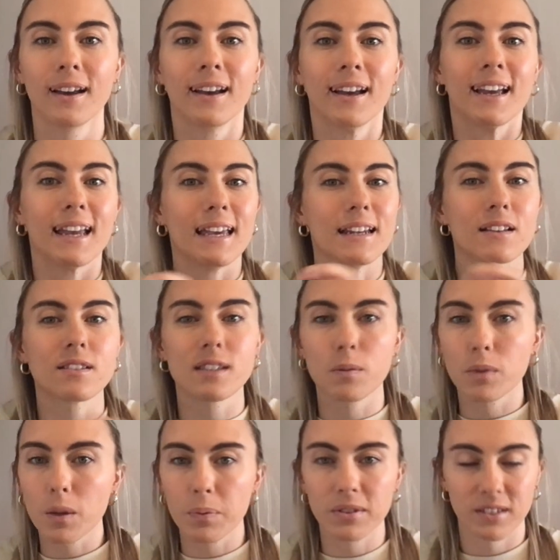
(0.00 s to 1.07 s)
in a
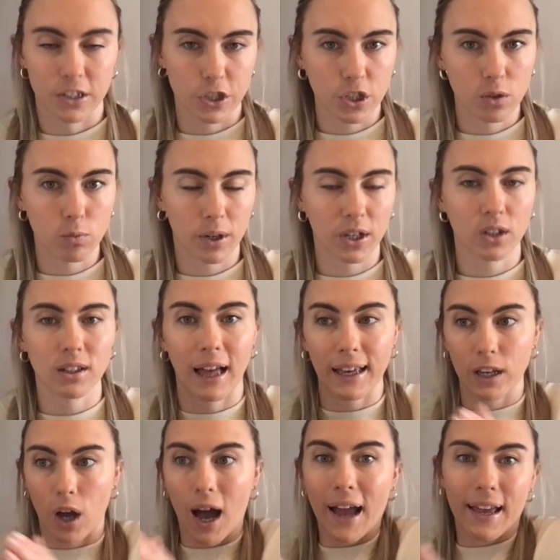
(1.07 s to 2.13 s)
similar position where you're like,
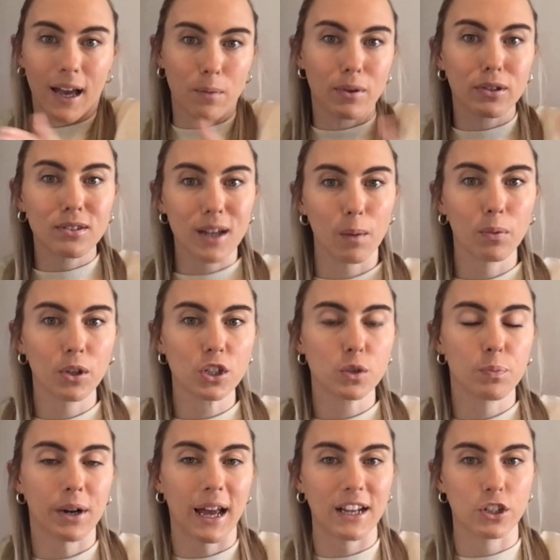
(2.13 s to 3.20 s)
I am established,
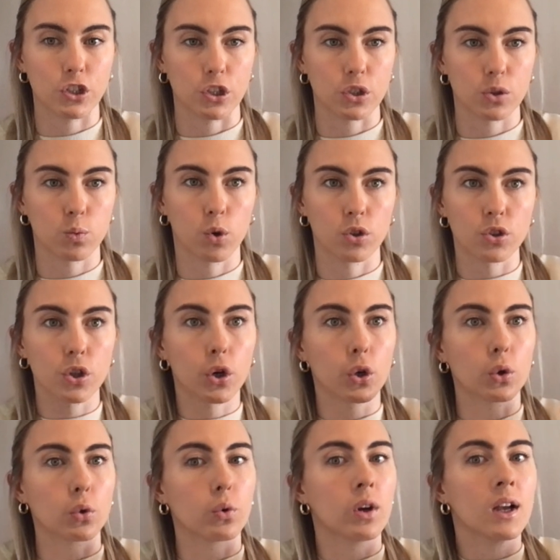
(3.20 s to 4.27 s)
but I just want
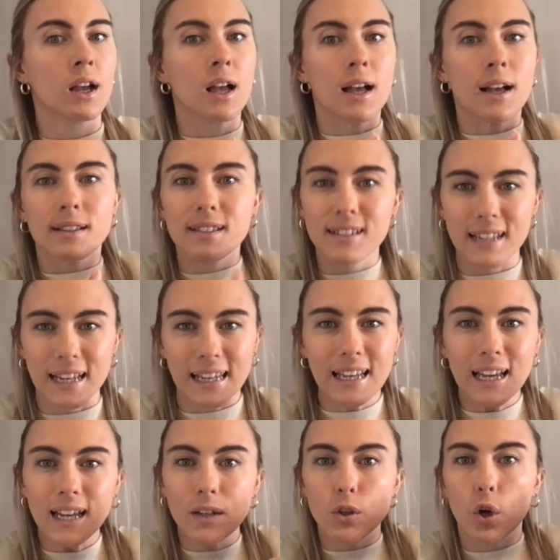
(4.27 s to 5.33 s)
to see
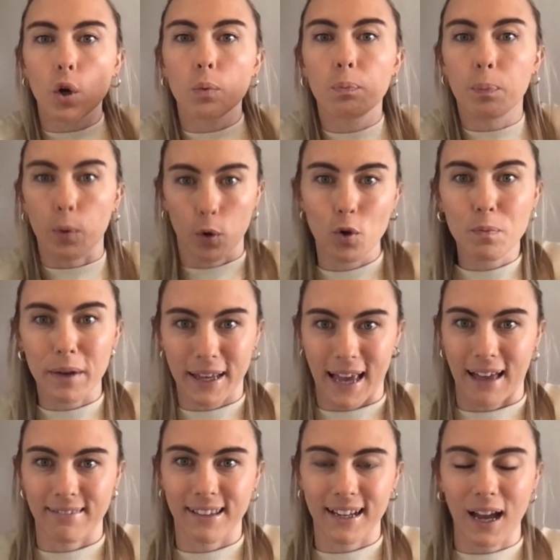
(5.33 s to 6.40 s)
it go boom
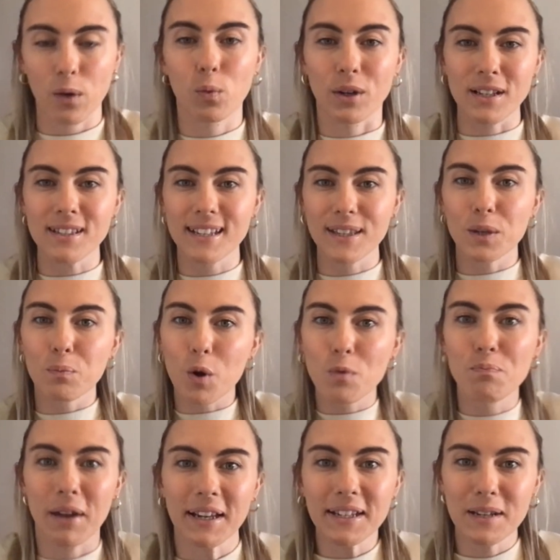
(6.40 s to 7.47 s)
again. Like I want to see the
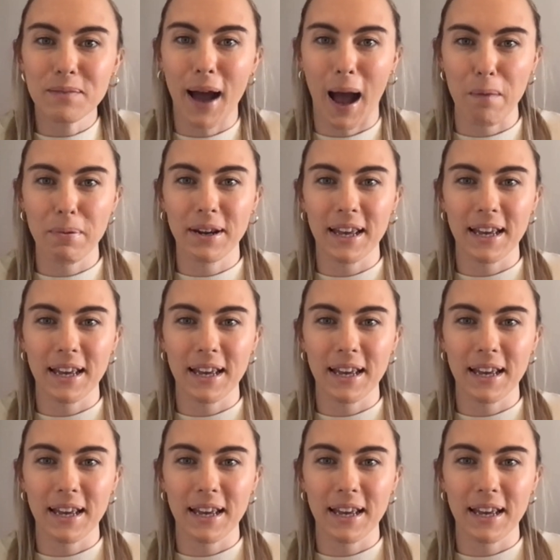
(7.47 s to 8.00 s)
momentum happening.